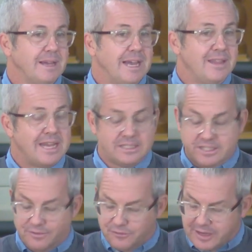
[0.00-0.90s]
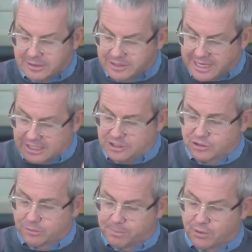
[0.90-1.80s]
And that's the
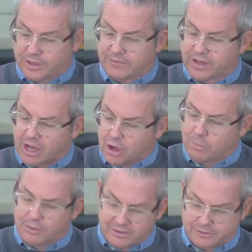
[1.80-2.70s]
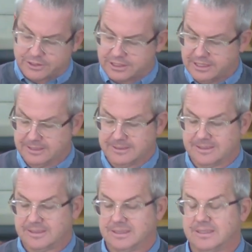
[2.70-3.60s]
foundational point of the whole prophecy.
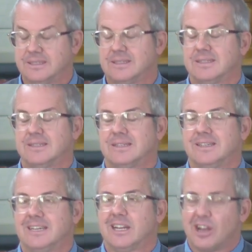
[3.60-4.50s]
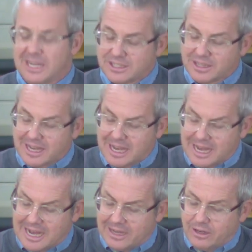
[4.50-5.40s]
It lies at the
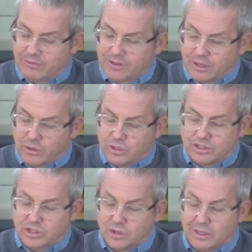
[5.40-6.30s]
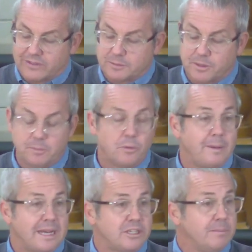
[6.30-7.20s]
heart of the Lord's call of his people
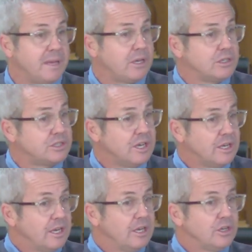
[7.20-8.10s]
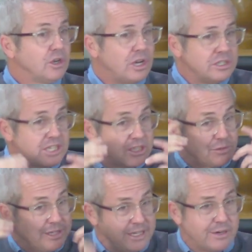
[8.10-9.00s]
back to him because uh, God
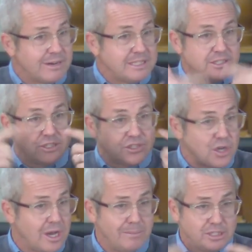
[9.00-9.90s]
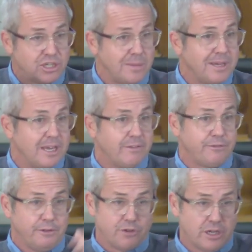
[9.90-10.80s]
just reiterates this time and time again,
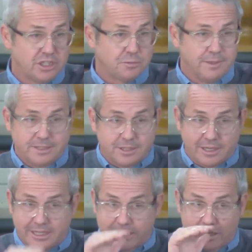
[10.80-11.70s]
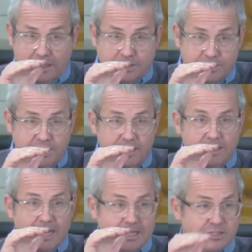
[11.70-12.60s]
if, not explicitly, at least
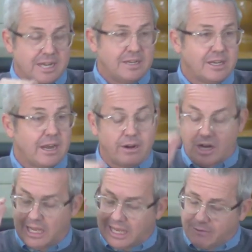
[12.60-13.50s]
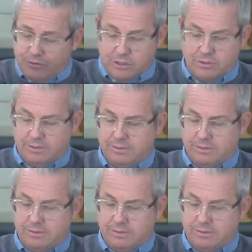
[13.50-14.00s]
as an undercurrent I love you.